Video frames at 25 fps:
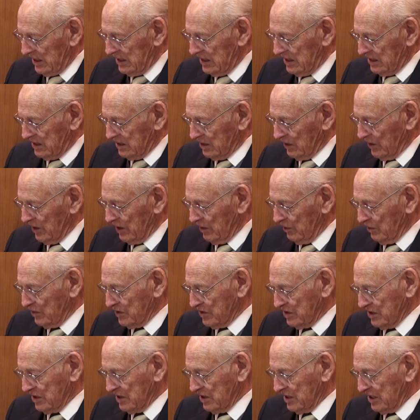So that
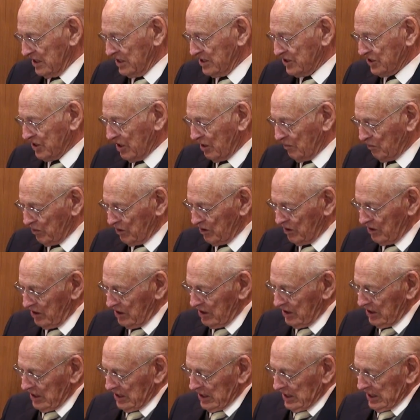was in December,
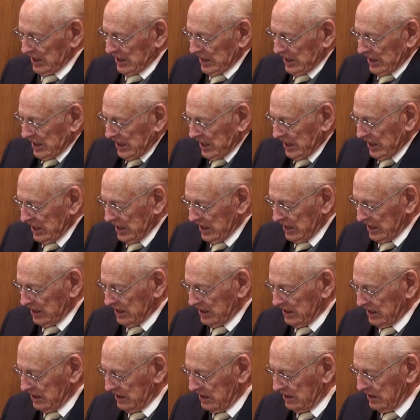and
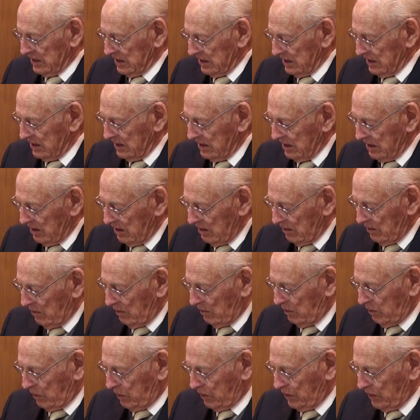
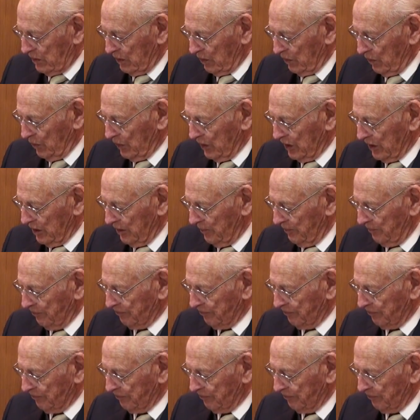so we.